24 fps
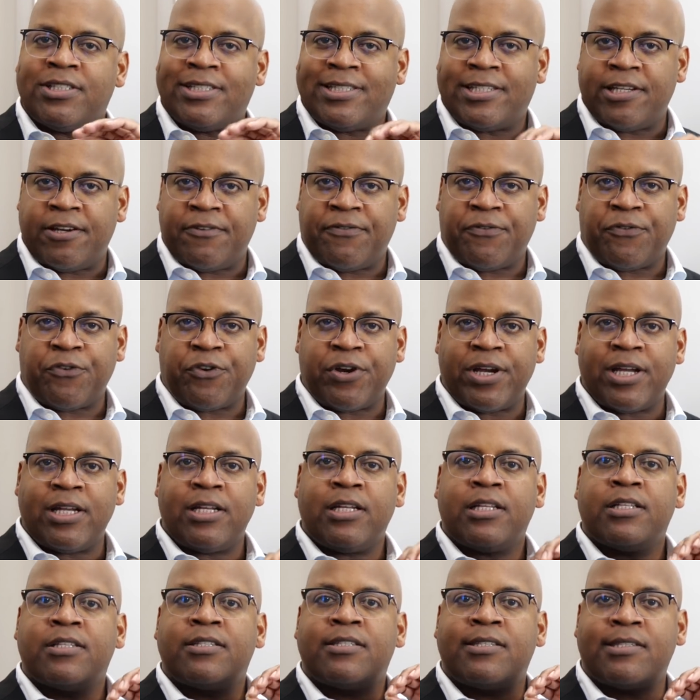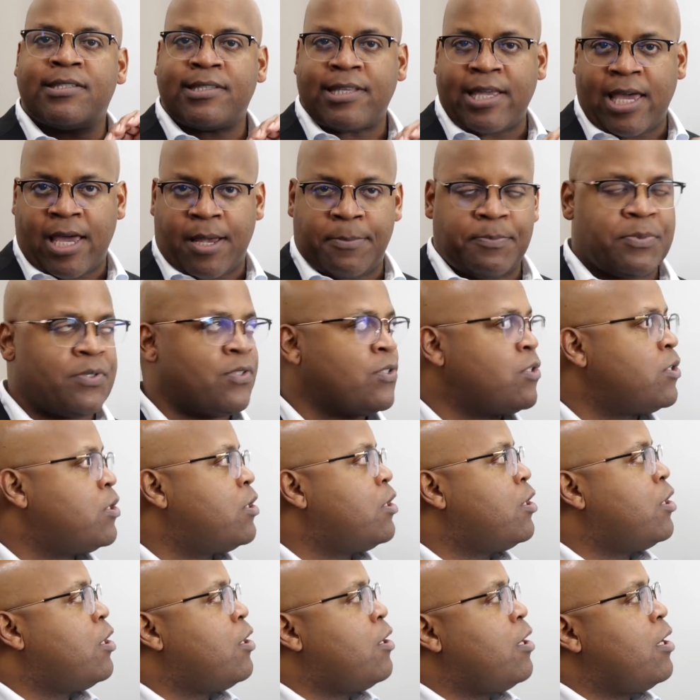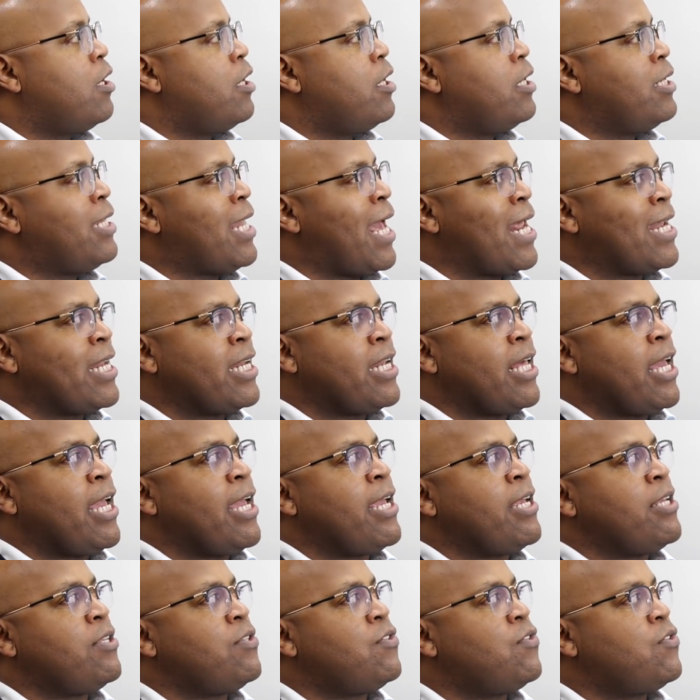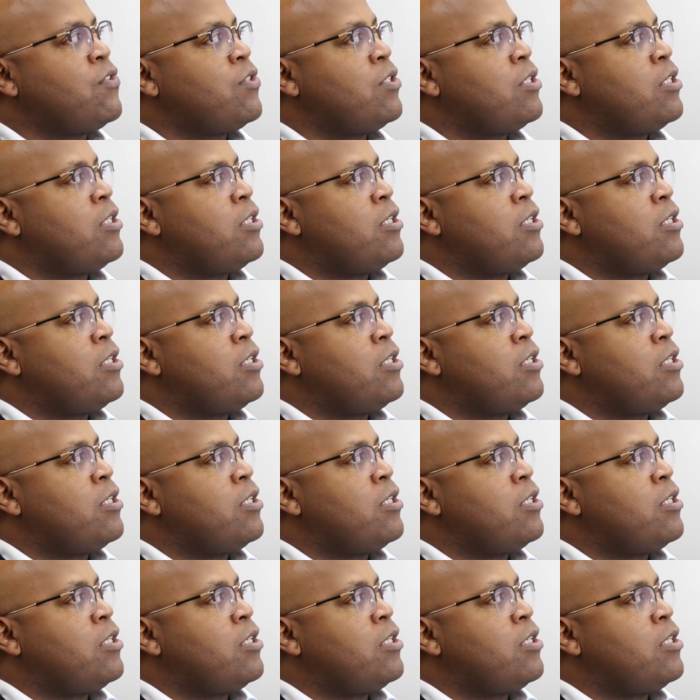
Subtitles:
different steps: 90 days,